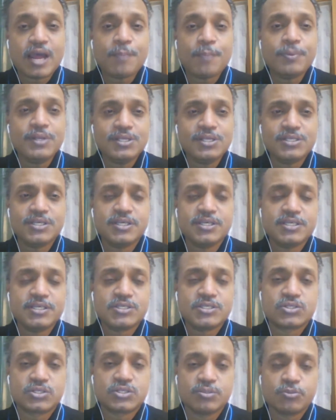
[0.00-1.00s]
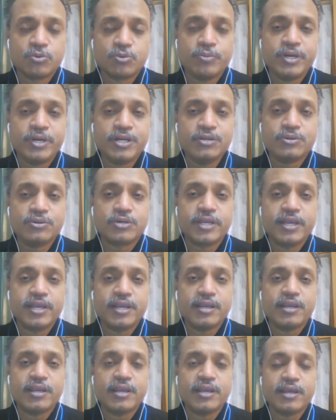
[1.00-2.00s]
So what happens is the
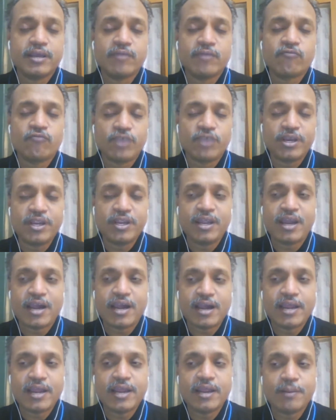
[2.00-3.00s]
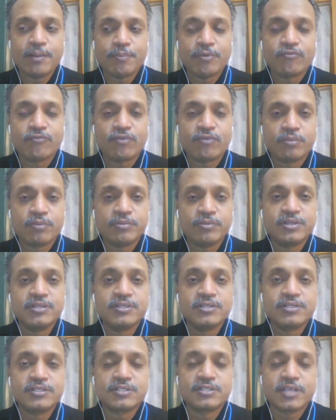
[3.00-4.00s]
moment you take a very high
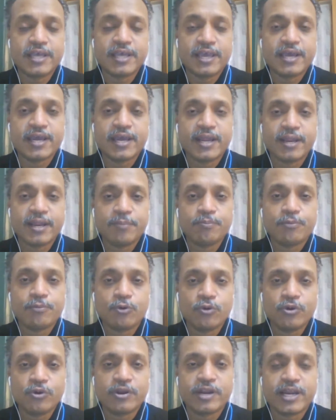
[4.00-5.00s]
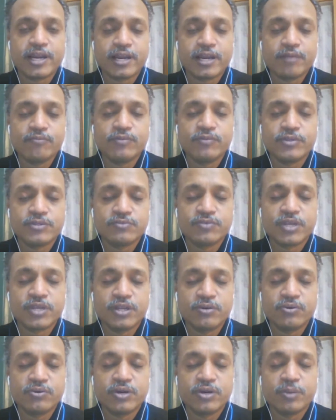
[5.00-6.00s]
performance AI
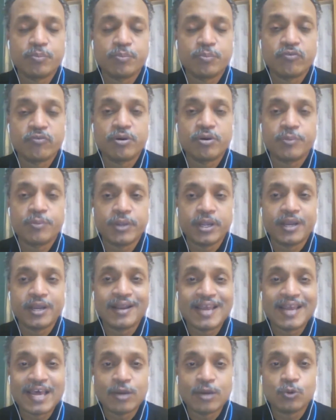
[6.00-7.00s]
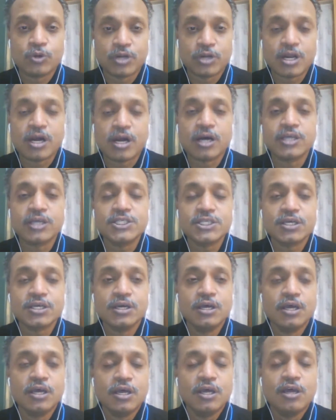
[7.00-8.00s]
program, which is very good at performing a narrow
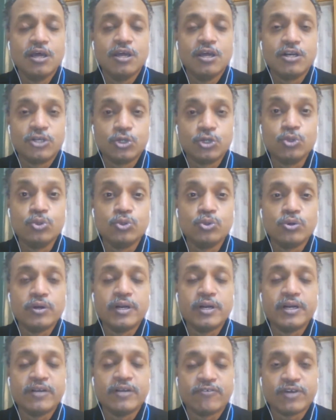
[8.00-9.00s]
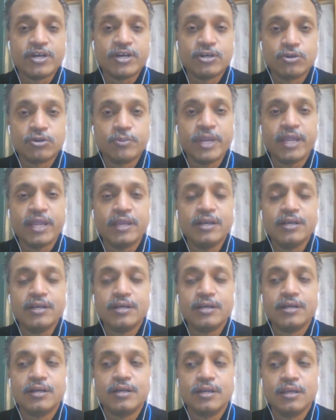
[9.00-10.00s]
task, to a different
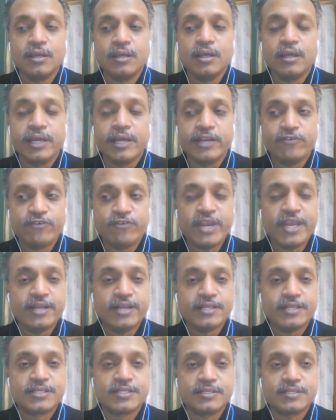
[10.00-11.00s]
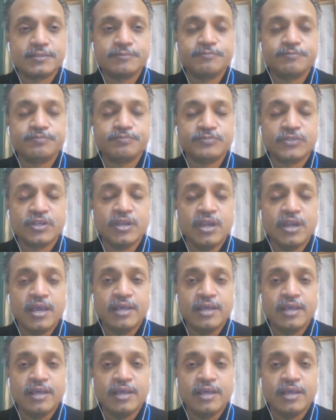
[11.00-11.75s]
domain, it fails.